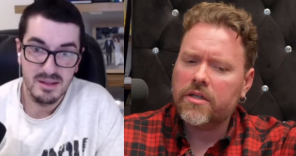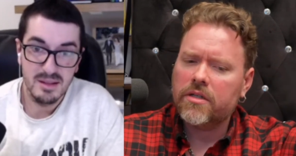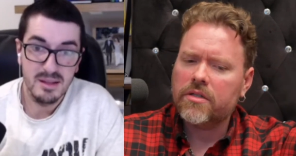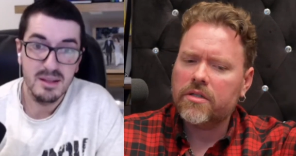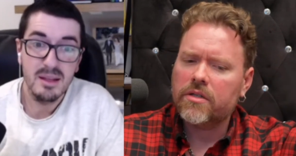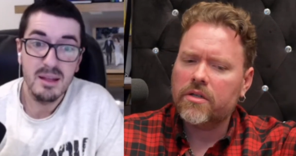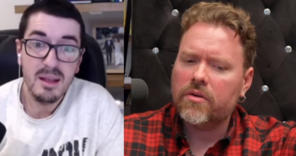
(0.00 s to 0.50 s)

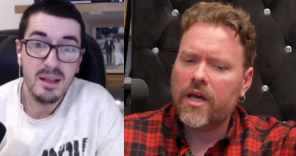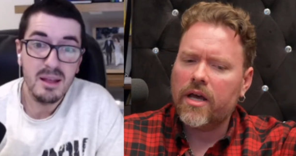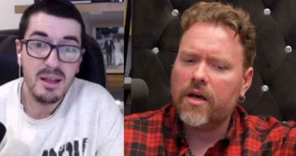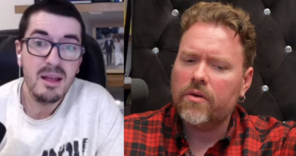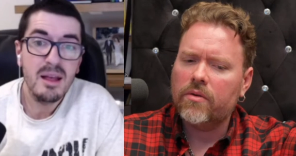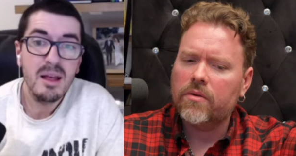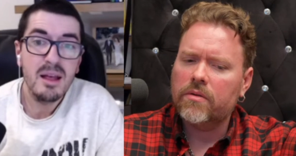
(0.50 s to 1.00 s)
Speaker 1: doesn't go
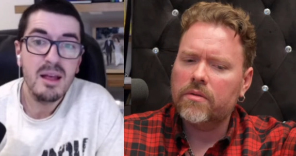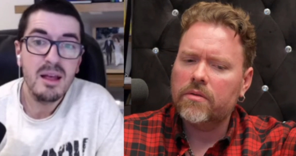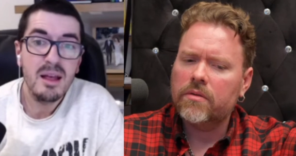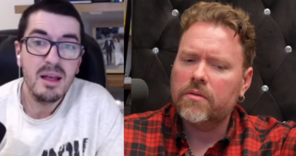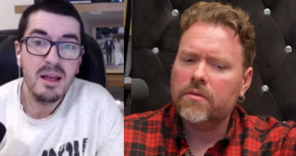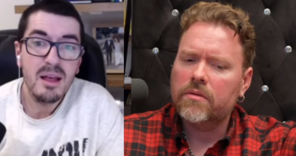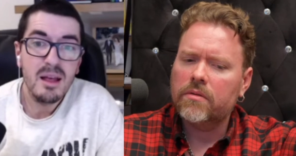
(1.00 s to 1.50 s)
down,
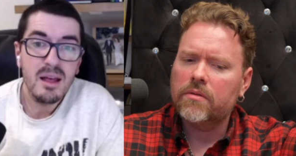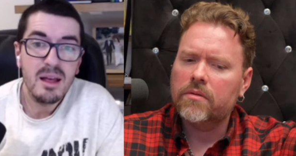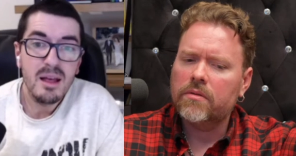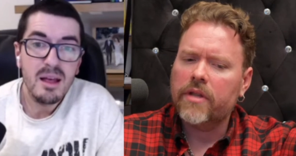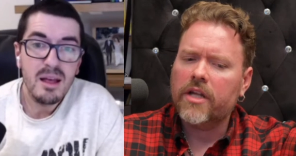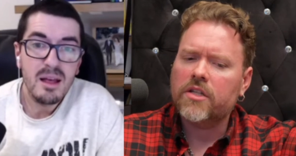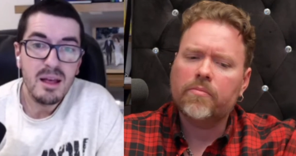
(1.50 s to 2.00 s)

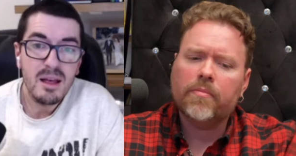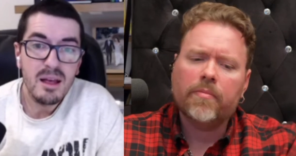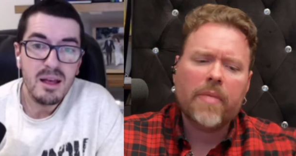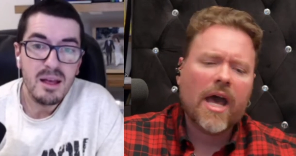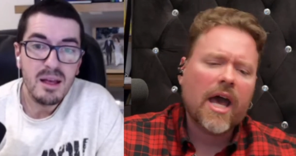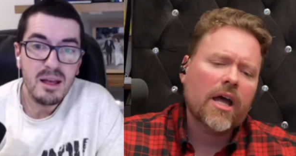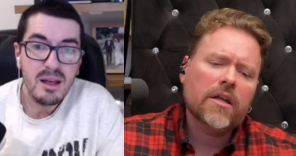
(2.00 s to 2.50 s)
that's
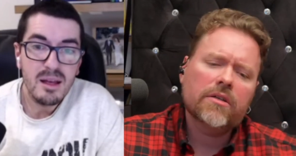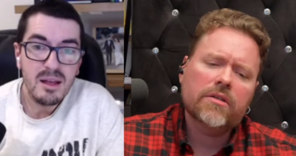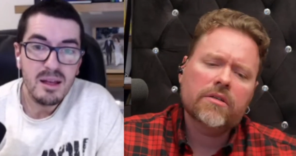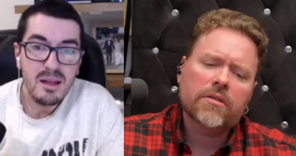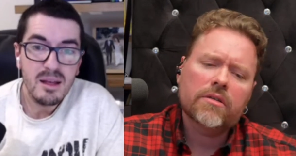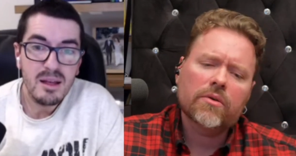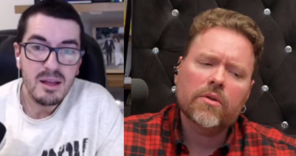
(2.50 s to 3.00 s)
bad
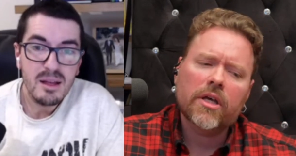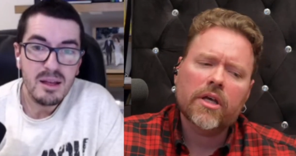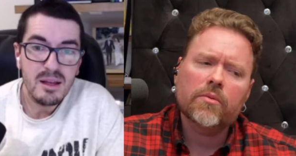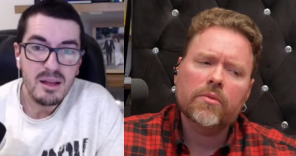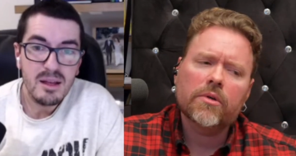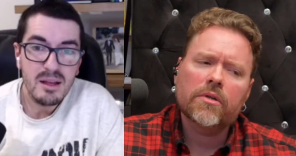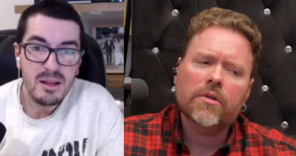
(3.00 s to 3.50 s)
or like
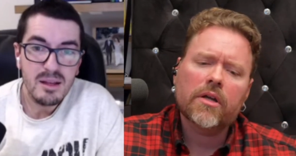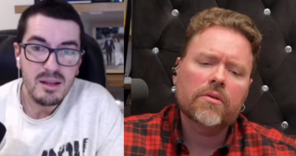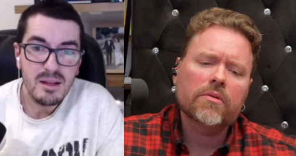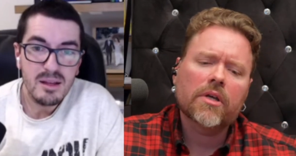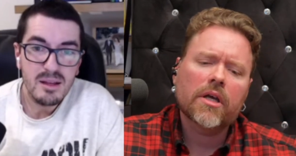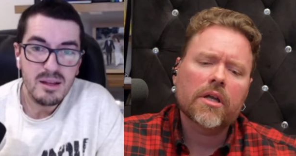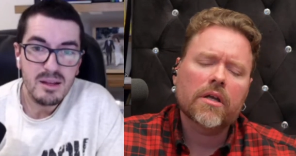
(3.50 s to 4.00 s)
what? I don't
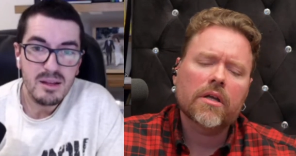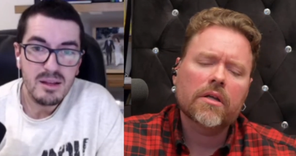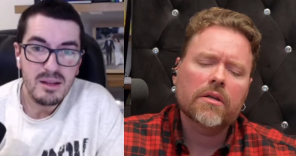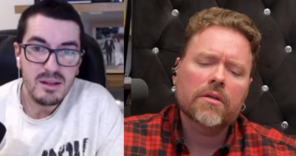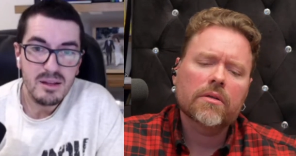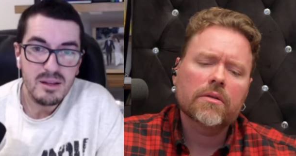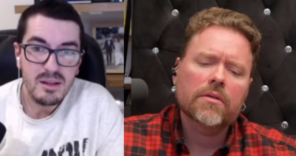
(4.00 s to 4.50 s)
get it
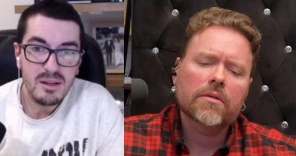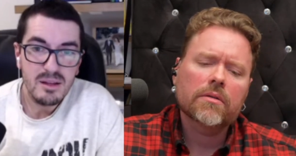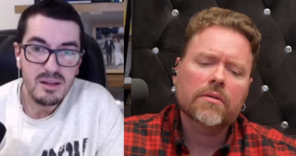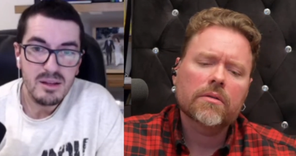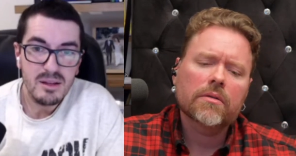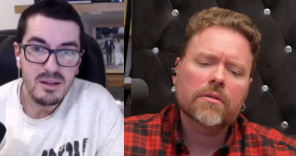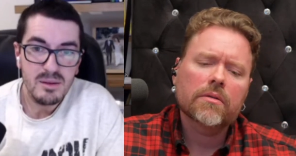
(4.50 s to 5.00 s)

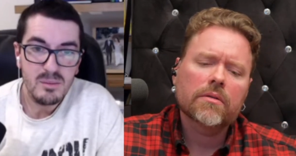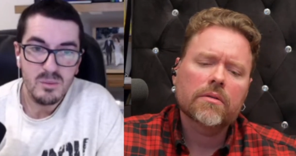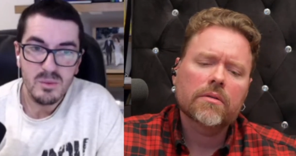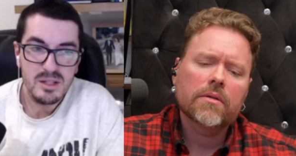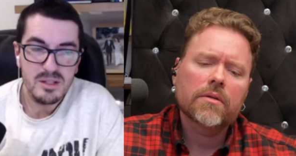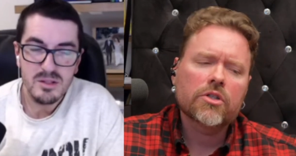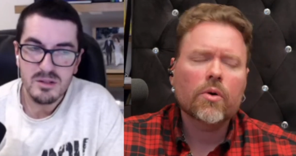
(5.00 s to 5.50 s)

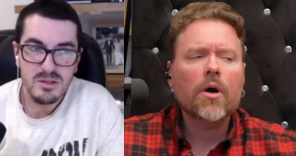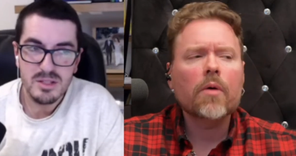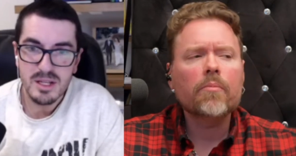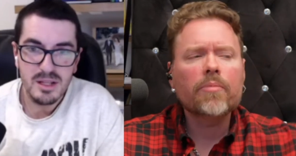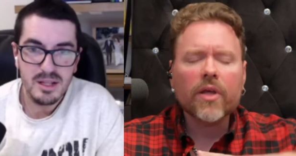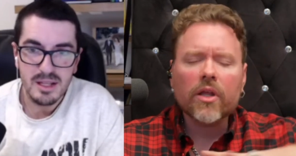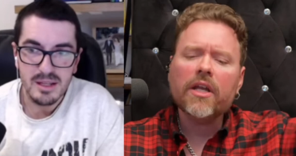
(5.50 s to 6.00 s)
so a
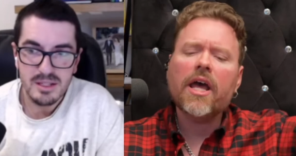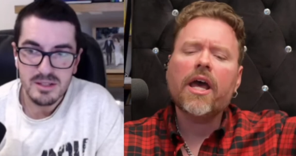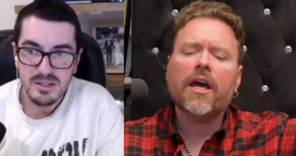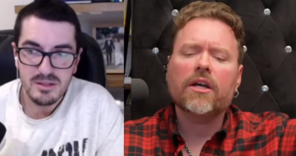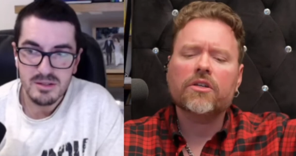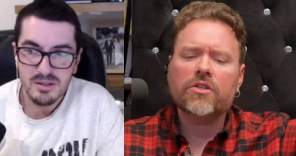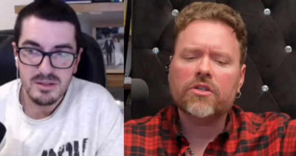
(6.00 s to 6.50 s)
billion
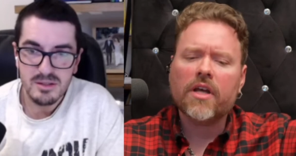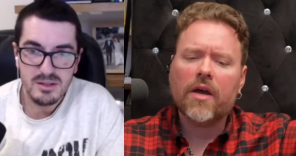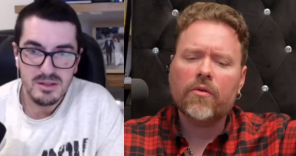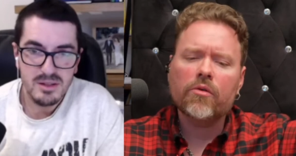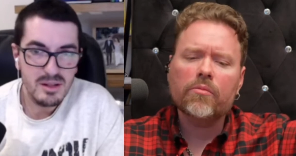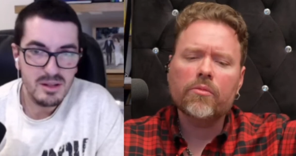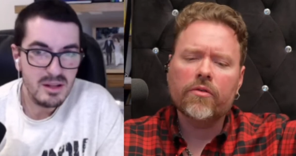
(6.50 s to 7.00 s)
hex just got
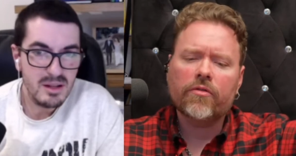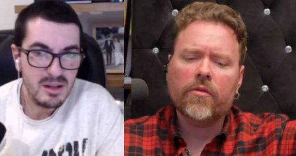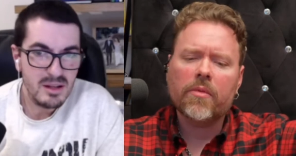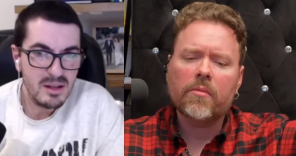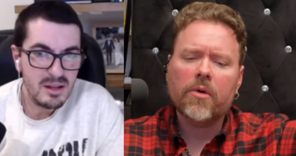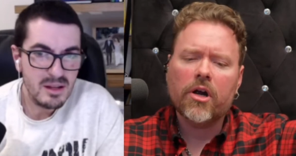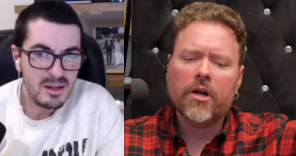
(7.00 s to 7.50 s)
removed from
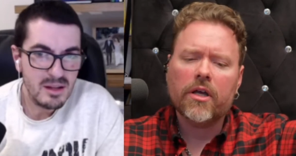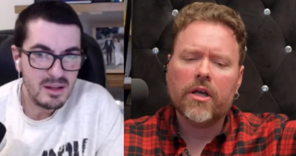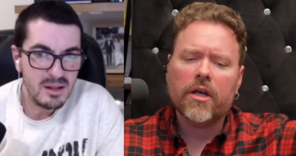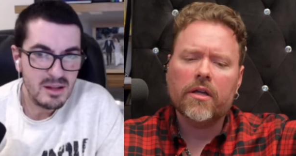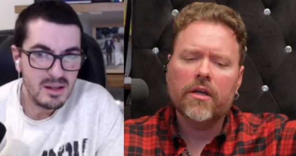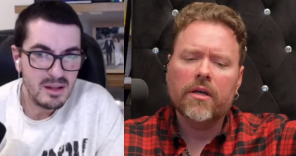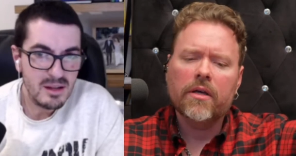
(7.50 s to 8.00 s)
the
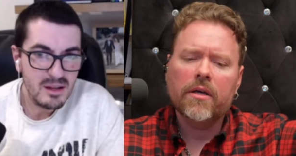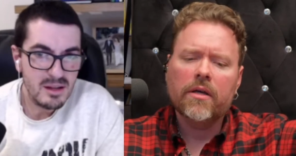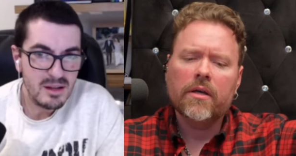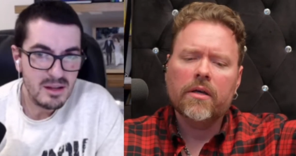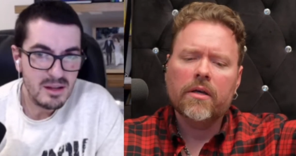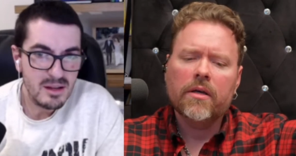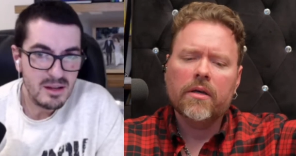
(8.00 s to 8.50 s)
market,
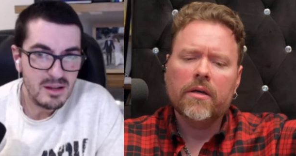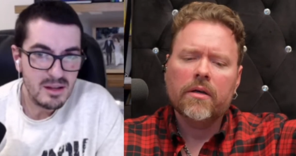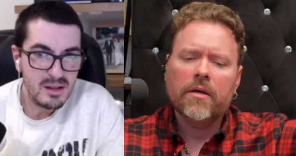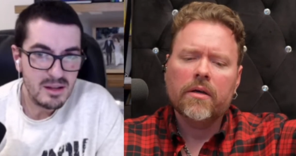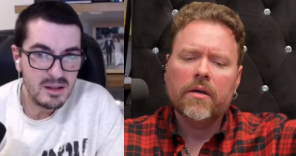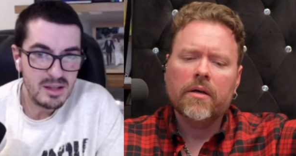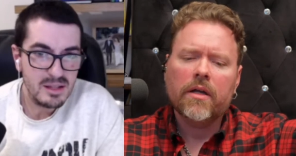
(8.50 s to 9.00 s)

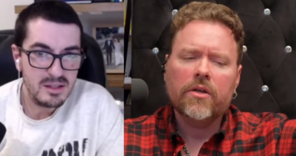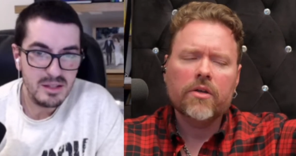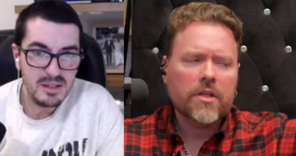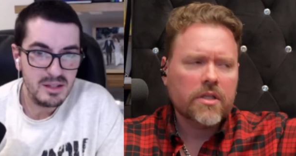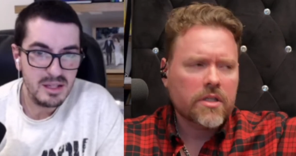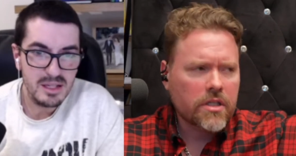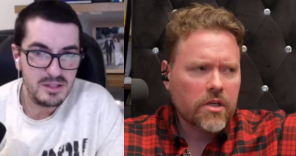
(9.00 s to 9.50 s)
and you
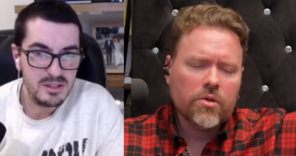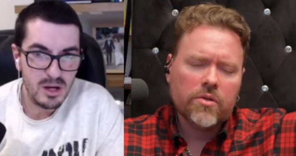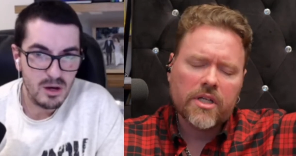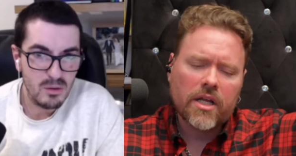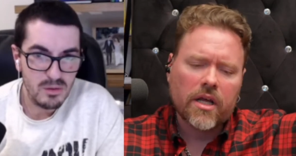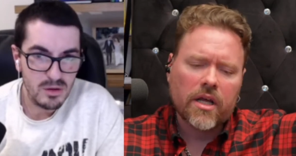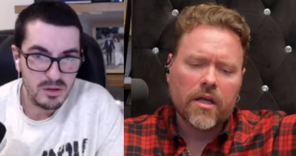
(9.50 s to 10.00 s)
can see who
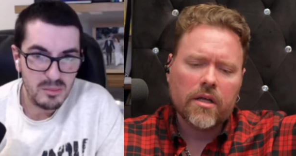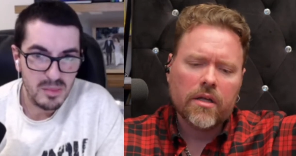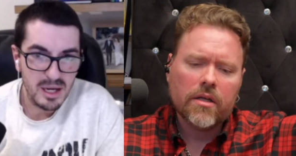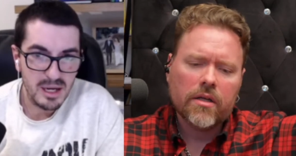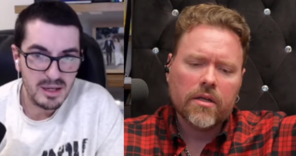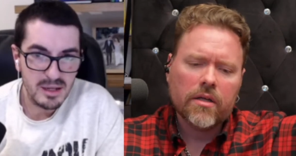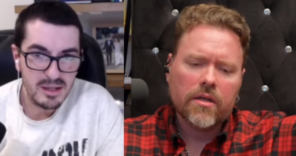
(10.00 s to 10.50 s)
did it on
Speaker 2: the
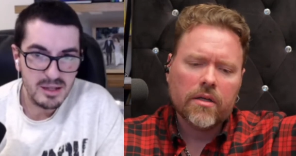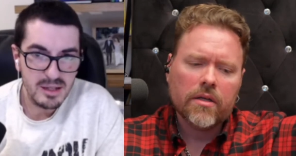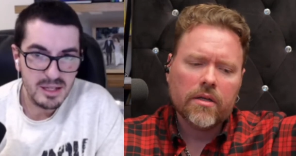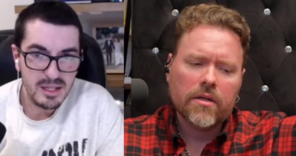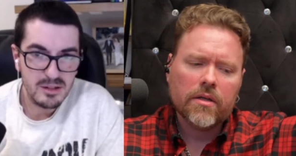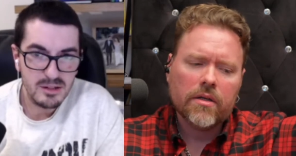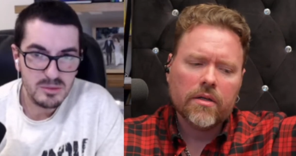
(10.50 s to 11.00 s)
market.
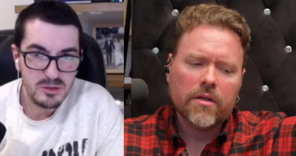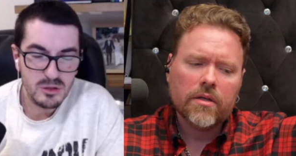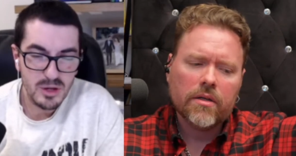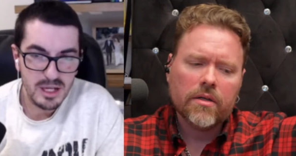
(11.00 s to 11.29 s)
It got